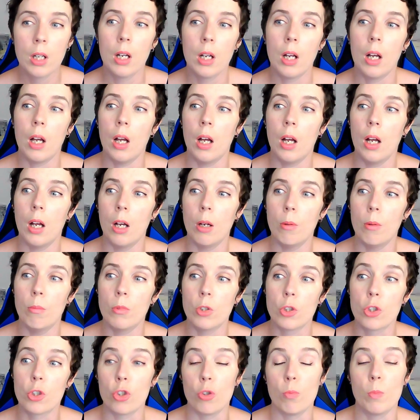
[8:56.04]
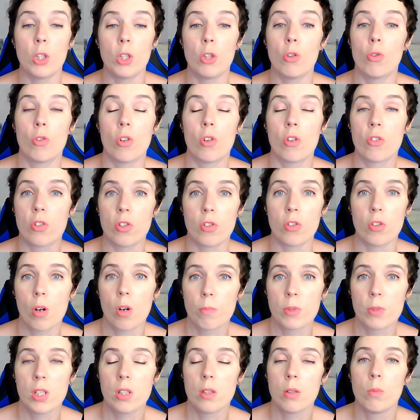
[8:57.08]
assuming you're not
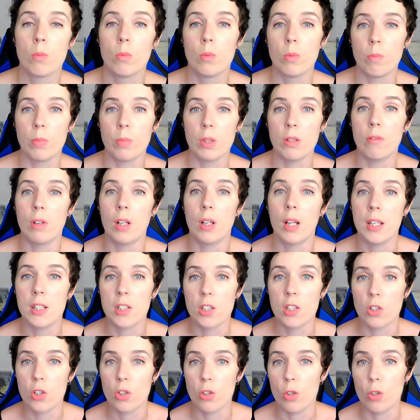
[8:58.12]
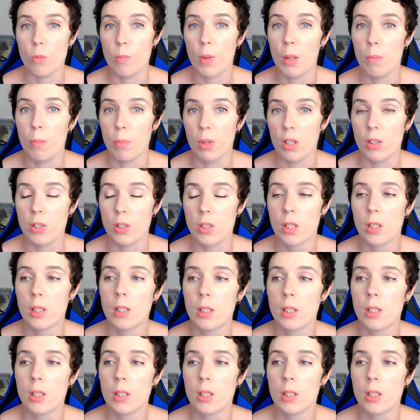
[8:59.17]
adopted, would be related to you by blood.